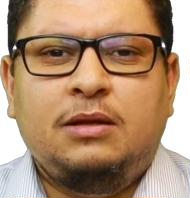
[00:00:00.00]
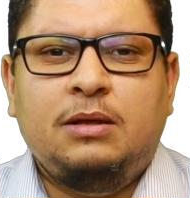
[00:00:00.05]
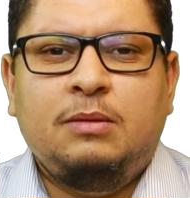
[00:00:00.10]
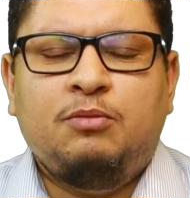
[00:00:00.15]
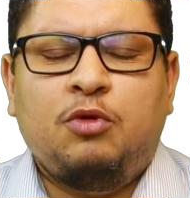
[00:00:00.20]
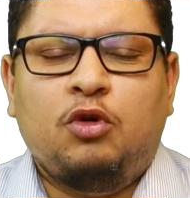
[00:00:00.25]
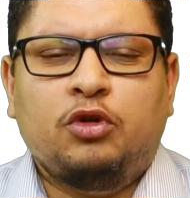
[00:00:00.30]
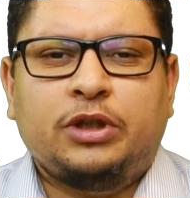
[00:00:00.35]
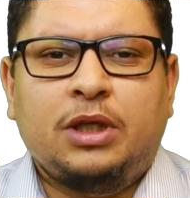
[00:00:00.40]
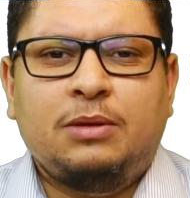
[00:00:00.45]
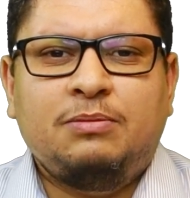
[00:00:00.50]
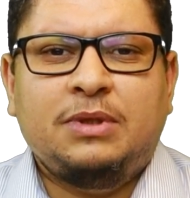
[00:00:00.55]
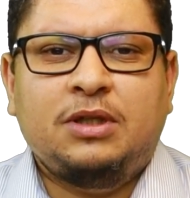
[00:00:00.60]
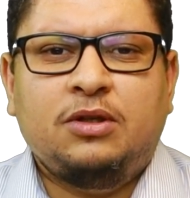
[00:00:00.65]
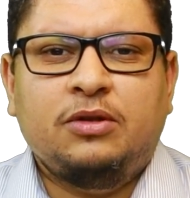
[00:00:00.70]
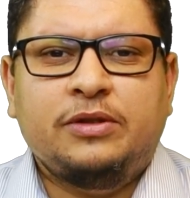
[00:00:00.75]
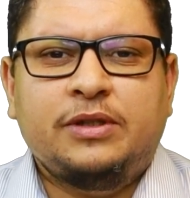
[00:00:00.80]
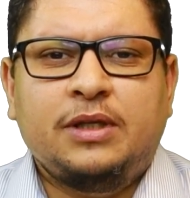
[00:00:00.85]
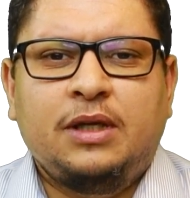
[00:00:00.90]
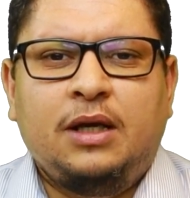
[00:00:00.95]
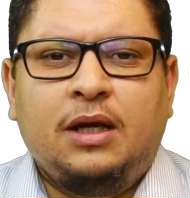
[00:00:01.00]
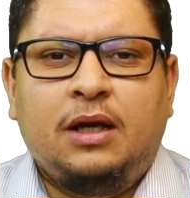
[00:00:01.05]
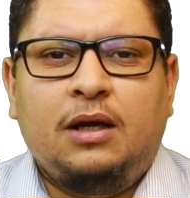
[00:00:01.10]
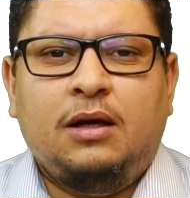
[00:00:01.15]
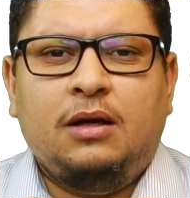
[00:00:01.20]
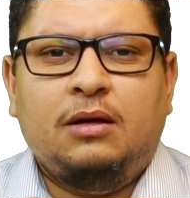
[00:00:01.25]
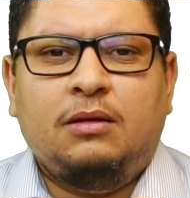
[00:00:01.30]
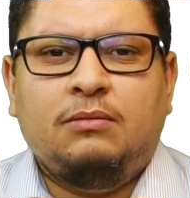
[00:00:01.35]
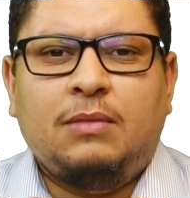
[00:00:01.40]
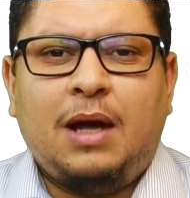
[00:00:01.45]
important, because
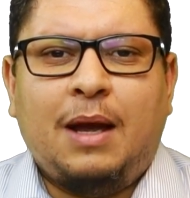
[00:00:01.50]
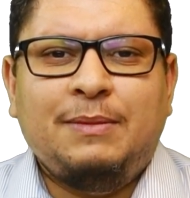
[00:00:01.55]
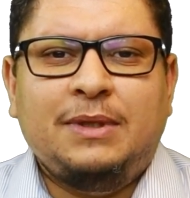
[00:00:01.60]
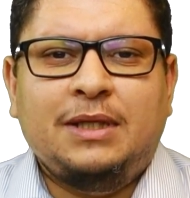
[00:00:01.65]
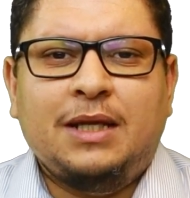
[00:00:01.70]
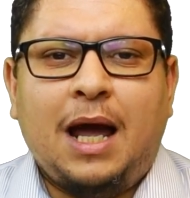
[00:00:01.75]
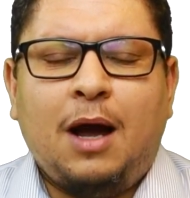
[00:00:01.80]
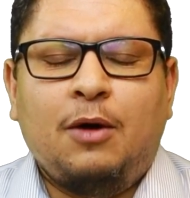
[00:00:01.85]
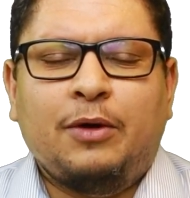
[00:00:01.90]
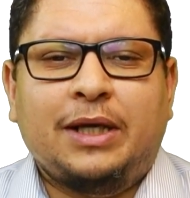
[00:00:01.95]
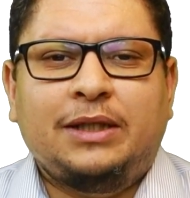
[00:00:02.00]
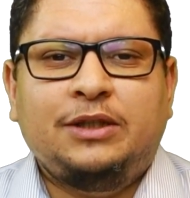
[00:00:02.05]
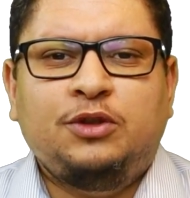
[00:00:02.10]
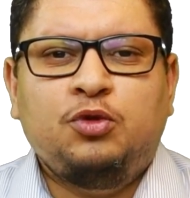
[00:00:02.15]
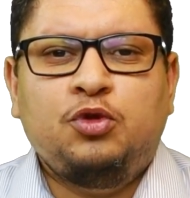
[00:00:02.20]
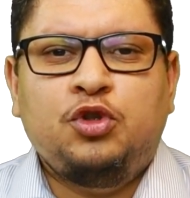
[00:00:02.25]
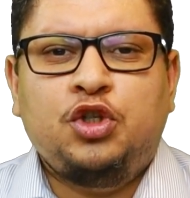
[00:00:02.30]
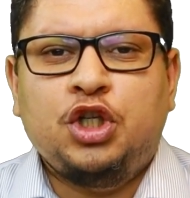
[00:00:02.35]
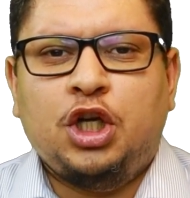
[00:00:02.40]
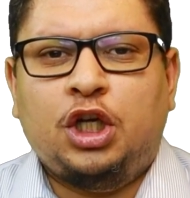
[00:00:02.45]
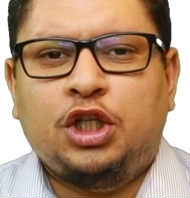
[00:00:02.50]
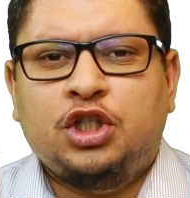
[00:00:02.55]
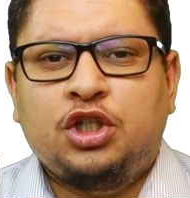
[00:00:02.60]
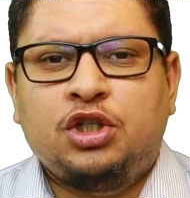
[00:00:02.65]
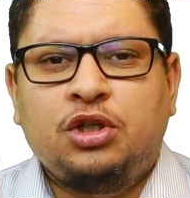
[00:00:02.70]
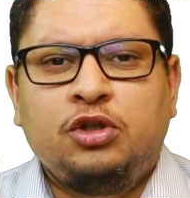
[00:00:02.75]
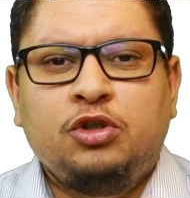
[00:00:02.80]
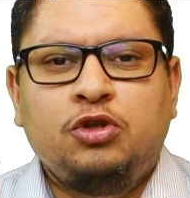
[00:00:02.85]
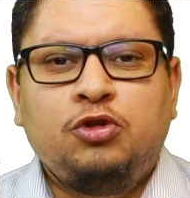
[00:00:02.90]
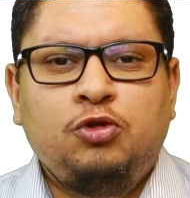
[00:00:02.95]
how can you
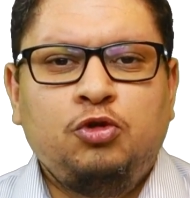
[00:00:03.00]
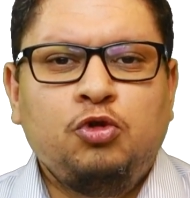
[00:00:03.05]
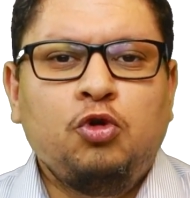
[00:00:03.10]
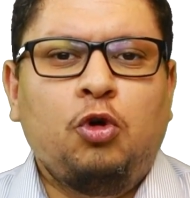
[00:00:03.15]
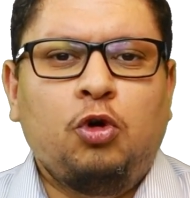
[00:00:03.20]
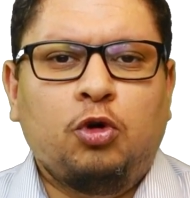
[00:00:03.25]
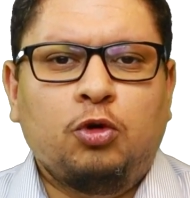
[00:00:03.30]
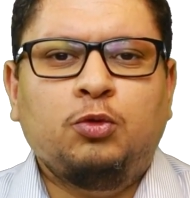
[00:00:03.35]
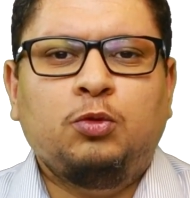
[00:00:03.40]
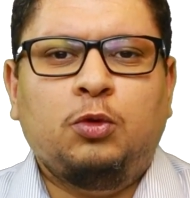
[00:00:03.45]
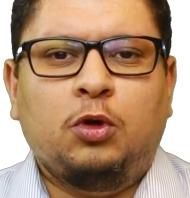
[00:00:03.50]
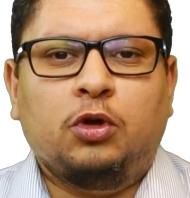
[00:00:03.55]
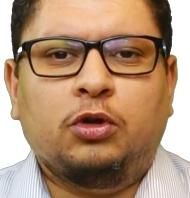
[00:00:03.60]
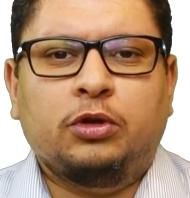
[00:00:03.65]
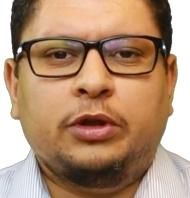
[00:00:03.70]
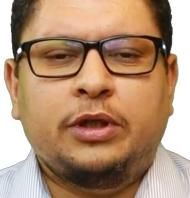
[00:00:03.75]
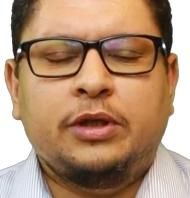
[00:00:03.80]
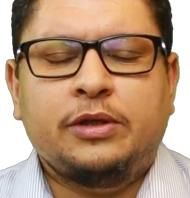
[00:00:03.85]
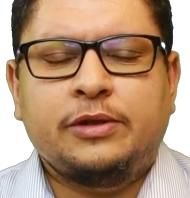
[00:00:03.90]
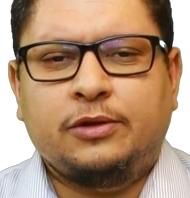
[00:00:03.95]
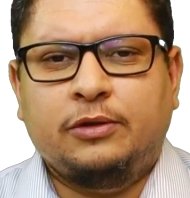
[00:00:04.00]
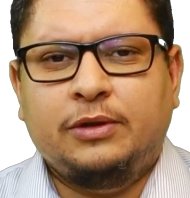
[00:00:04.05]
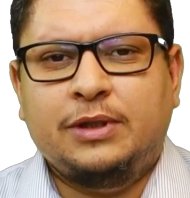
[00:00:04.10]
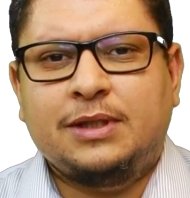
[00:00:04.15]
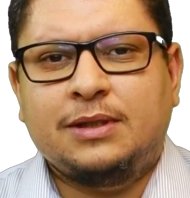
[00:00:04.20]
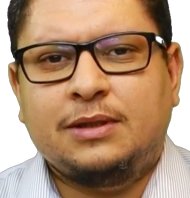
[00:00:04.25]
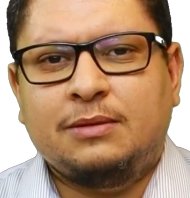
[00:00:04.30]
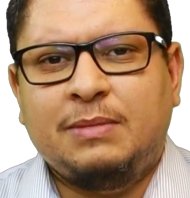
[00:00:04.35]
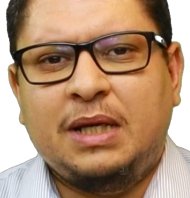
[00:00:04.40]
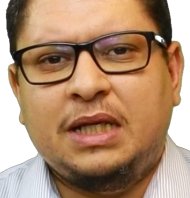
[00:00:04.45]
judge your work? So
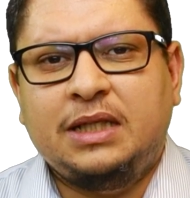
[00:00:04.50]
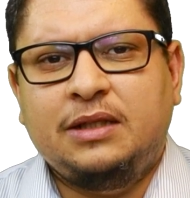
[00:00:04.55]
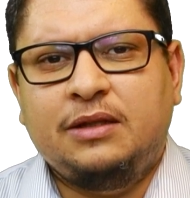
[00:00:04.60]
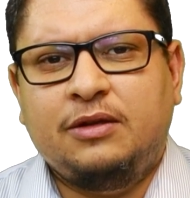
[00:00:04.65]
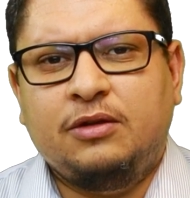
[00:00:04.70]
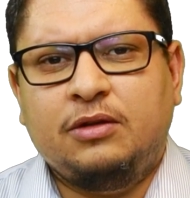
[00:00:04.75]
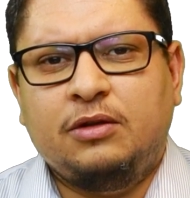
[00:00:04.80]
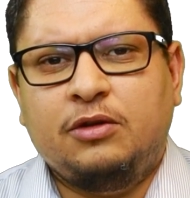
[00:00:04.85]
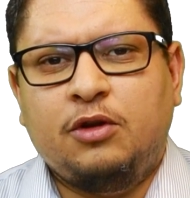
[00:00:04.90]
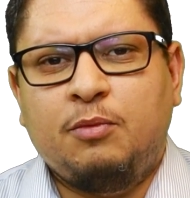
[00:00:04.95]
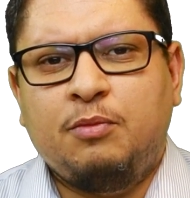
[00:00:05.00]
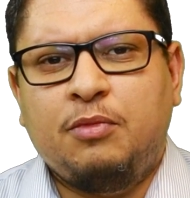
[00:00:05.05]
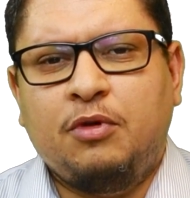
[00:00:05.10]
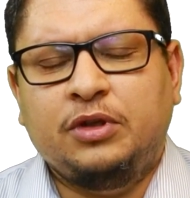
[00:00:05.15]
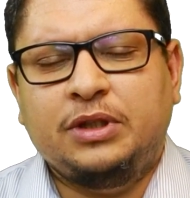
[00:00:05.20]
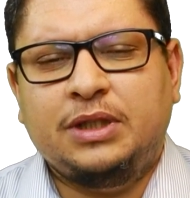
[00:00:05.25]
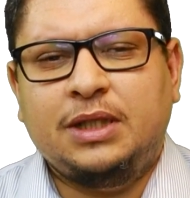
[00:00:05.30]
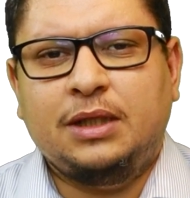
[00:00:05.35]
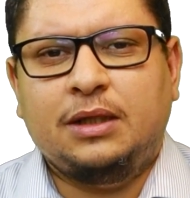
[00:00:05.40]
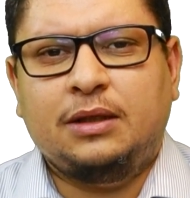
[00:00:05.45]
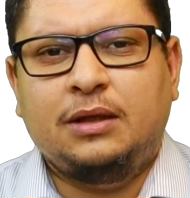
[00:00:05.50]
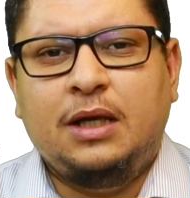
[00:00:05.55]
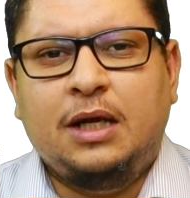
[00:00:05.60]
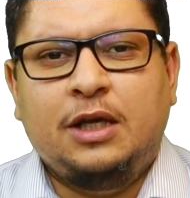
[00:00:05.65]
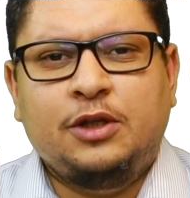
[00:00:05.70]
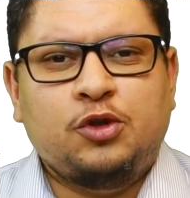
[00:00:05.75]
it's mainly the point here.